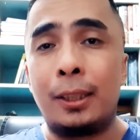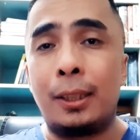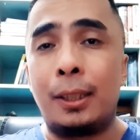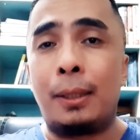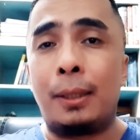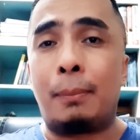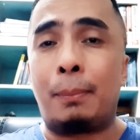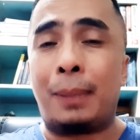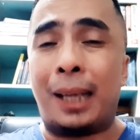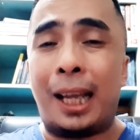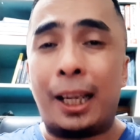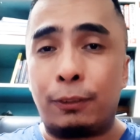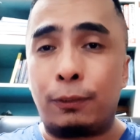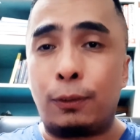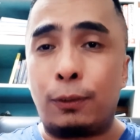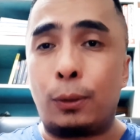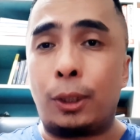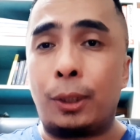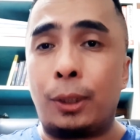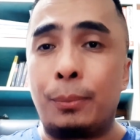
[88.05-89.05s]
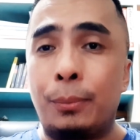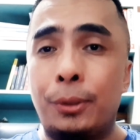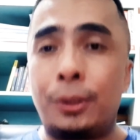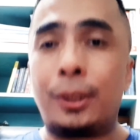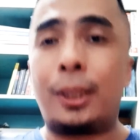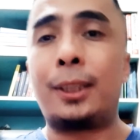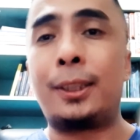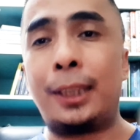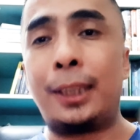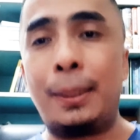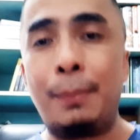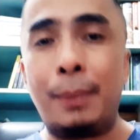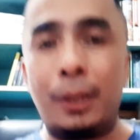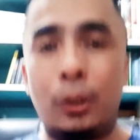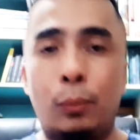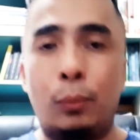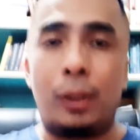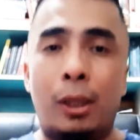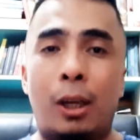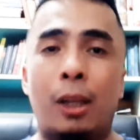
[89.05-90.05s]
platforms, Steemit
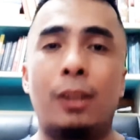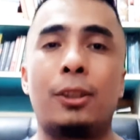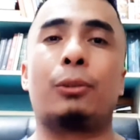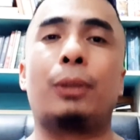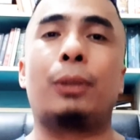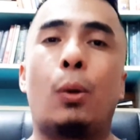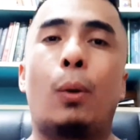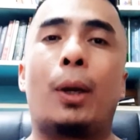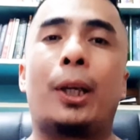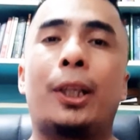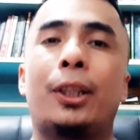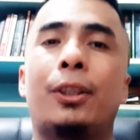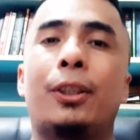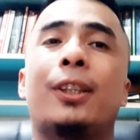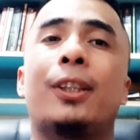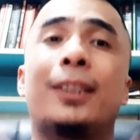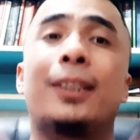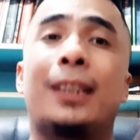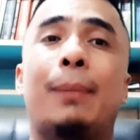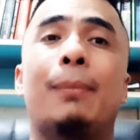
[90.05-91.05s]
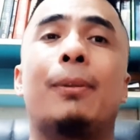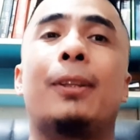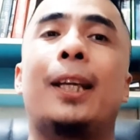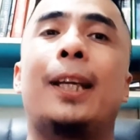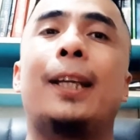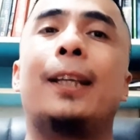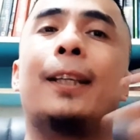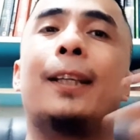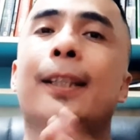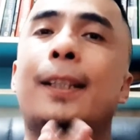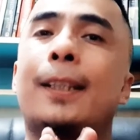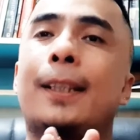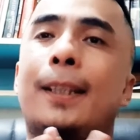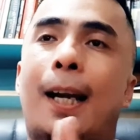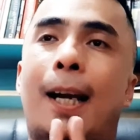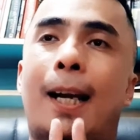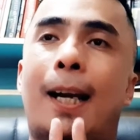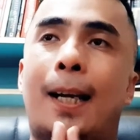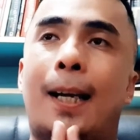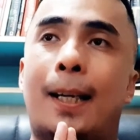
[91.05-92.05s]
will also require you the same thing.
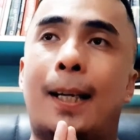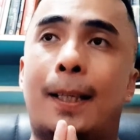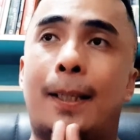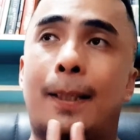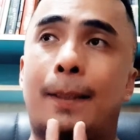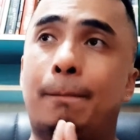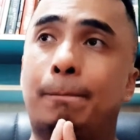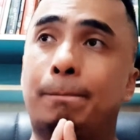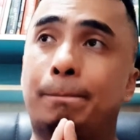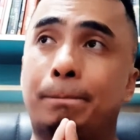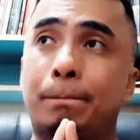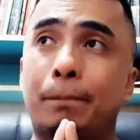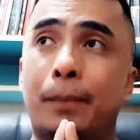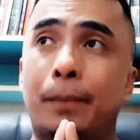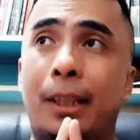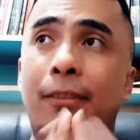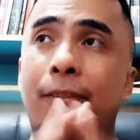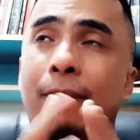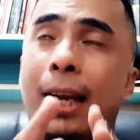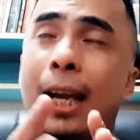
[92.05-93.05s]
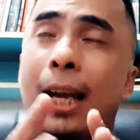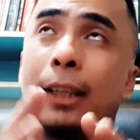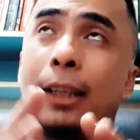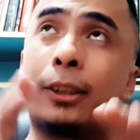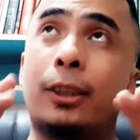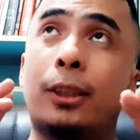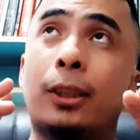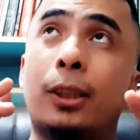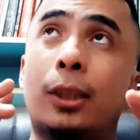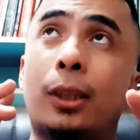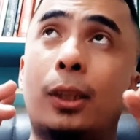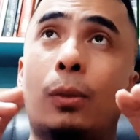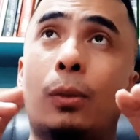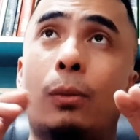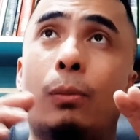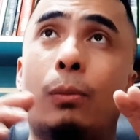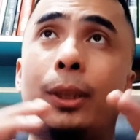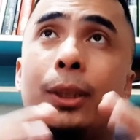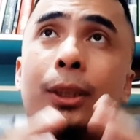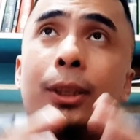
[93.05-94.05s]
Uh, in fact,
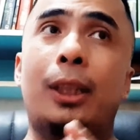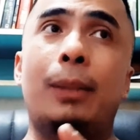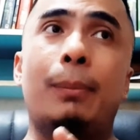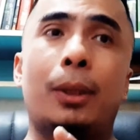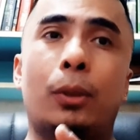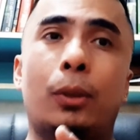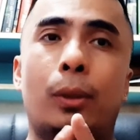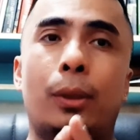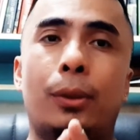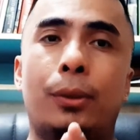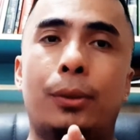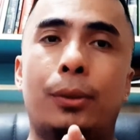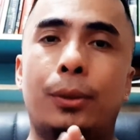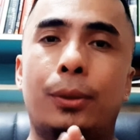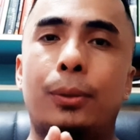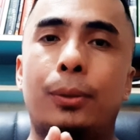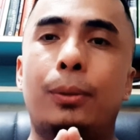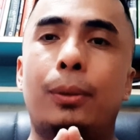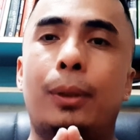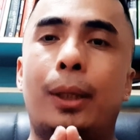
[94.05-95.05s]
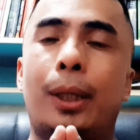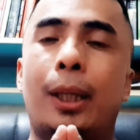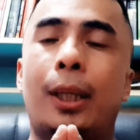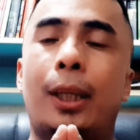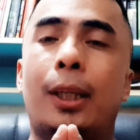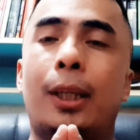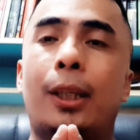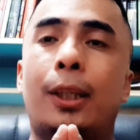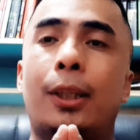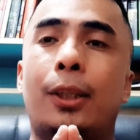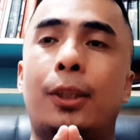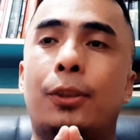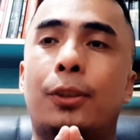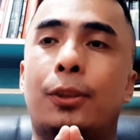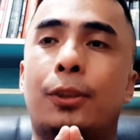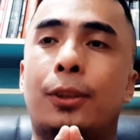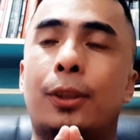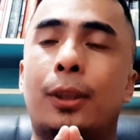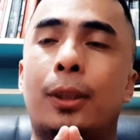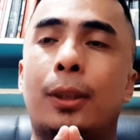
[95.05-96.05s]
what Steemit will do
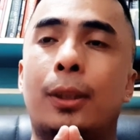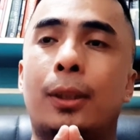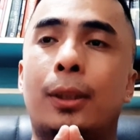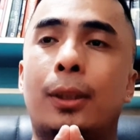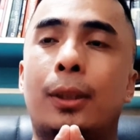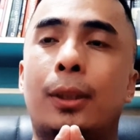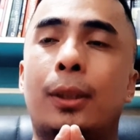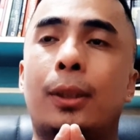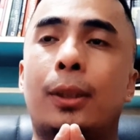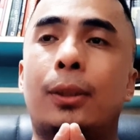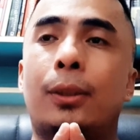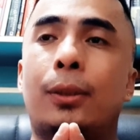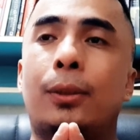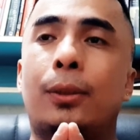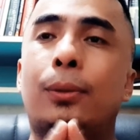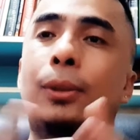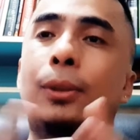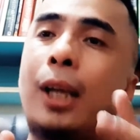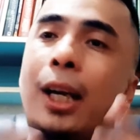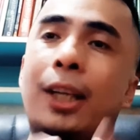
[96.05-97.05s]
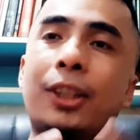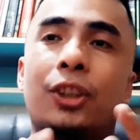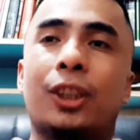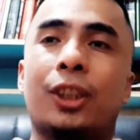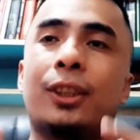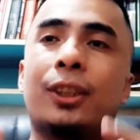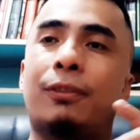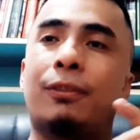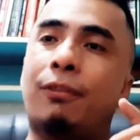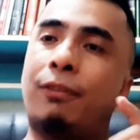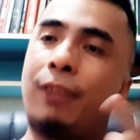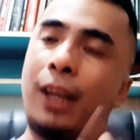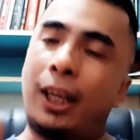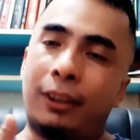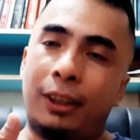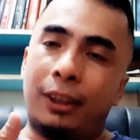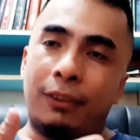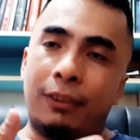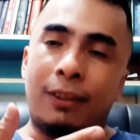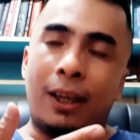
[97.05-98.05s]
is to not just
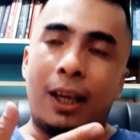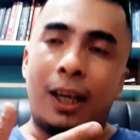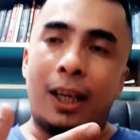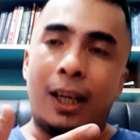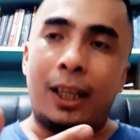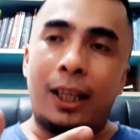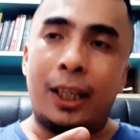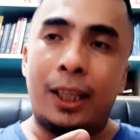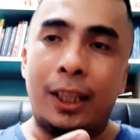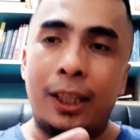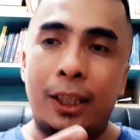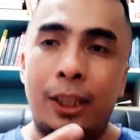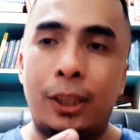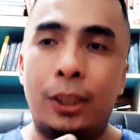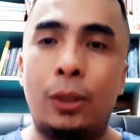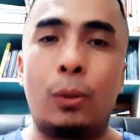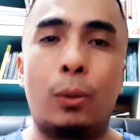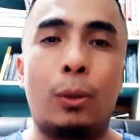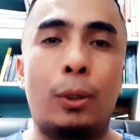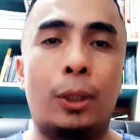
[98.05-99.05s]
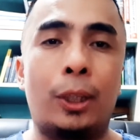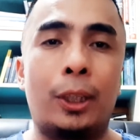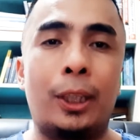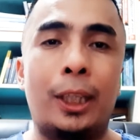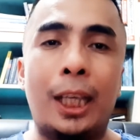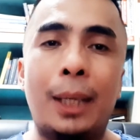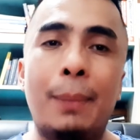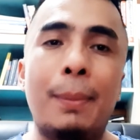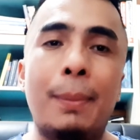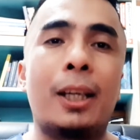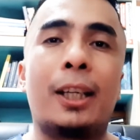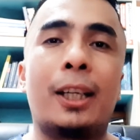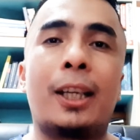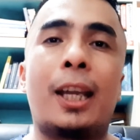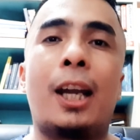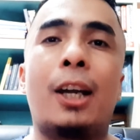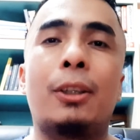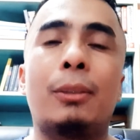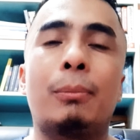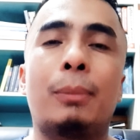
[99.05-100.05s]
verify your email
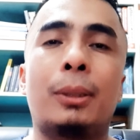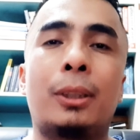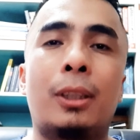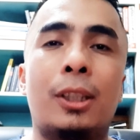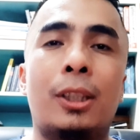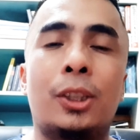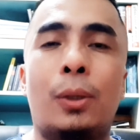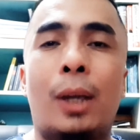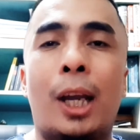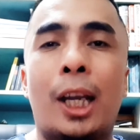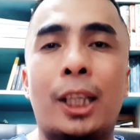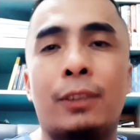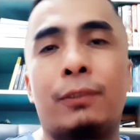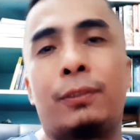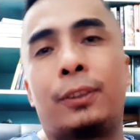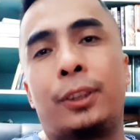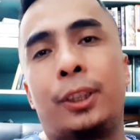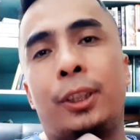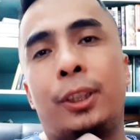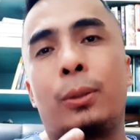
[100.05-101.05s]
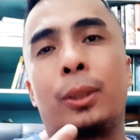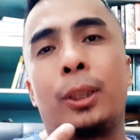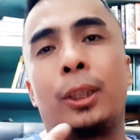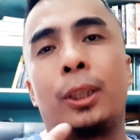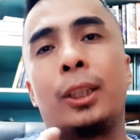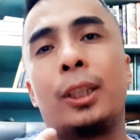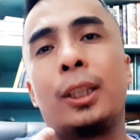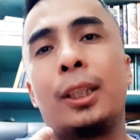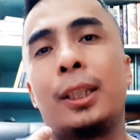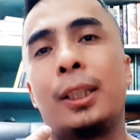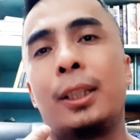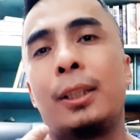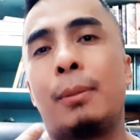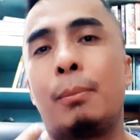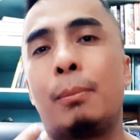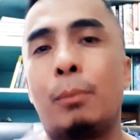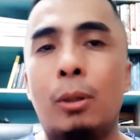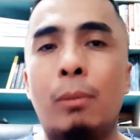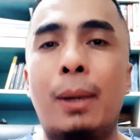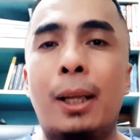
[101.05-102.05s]
account but also ask for your
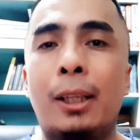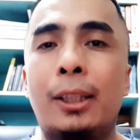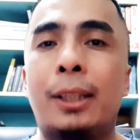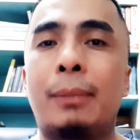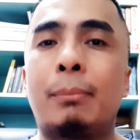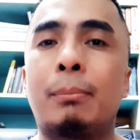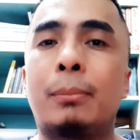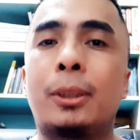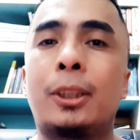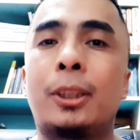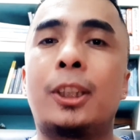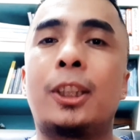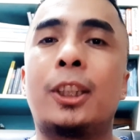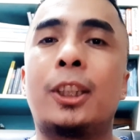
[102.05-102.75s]
mobile number,